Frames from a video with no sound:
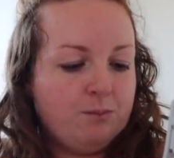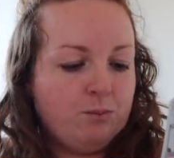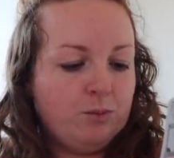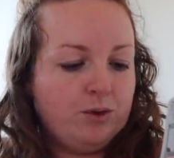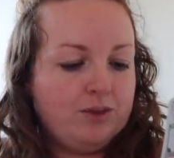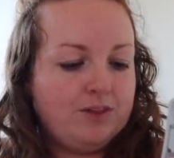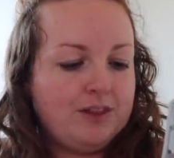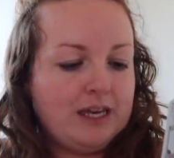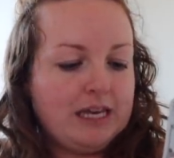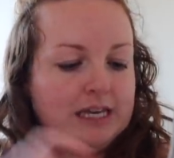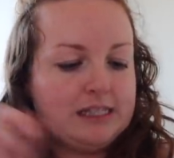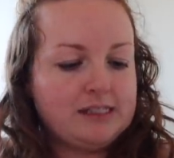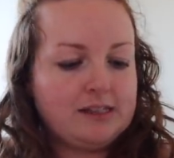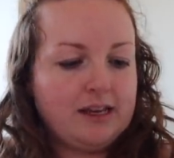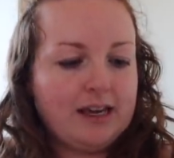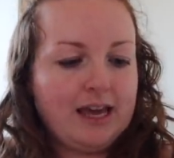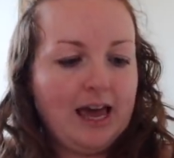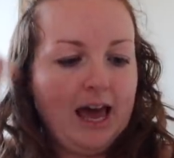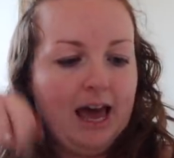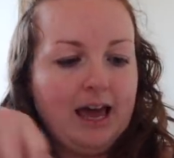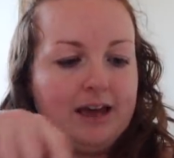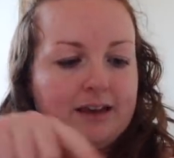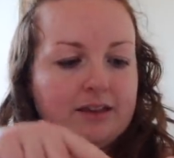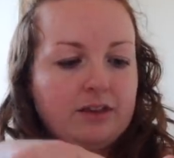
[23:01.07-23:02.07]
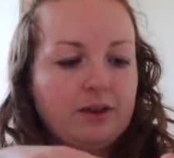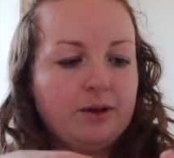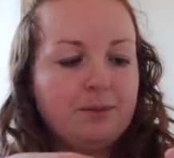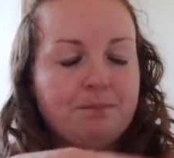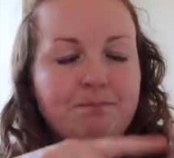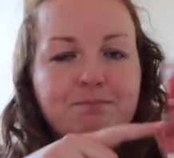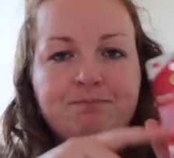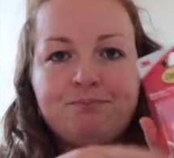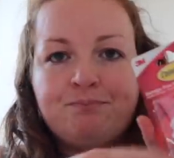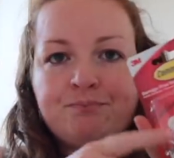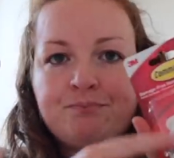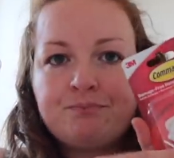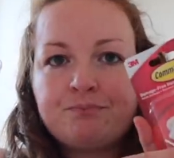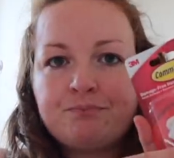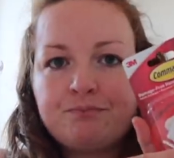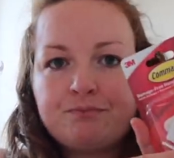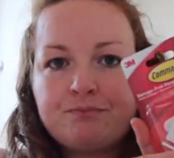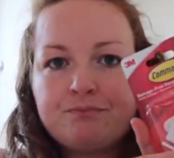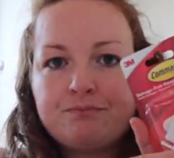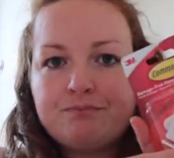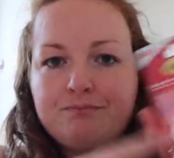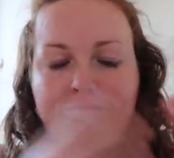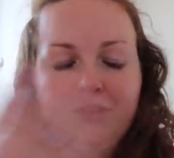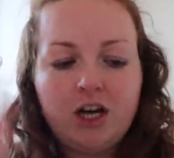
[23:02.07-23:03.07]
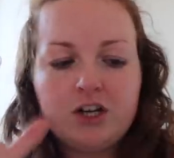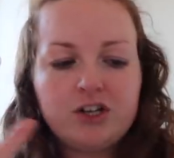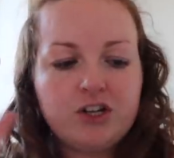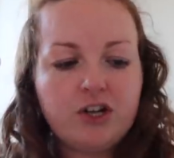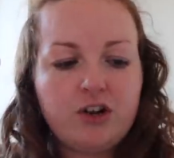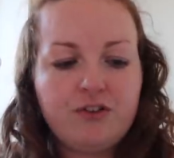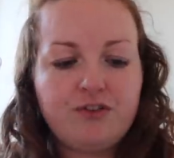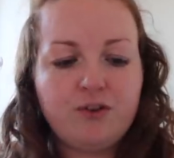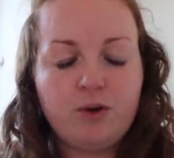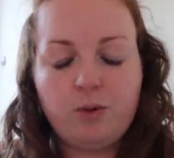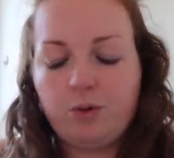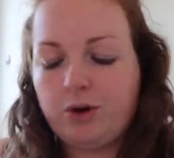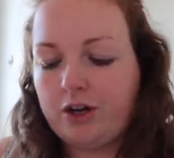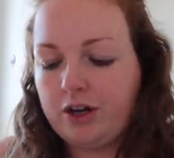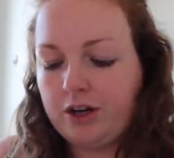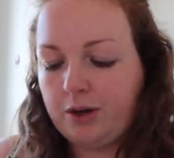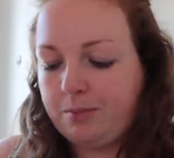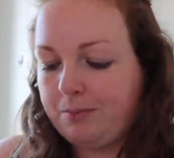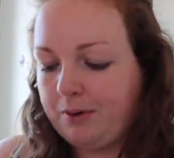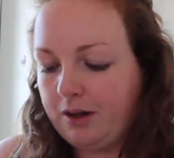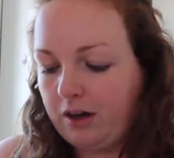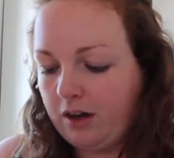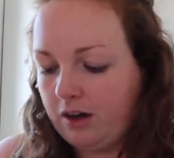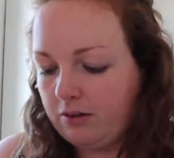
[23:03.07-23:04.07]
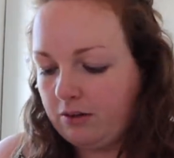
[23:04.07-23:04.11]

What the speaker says: with these, like hang them. I don't know if it'll work, but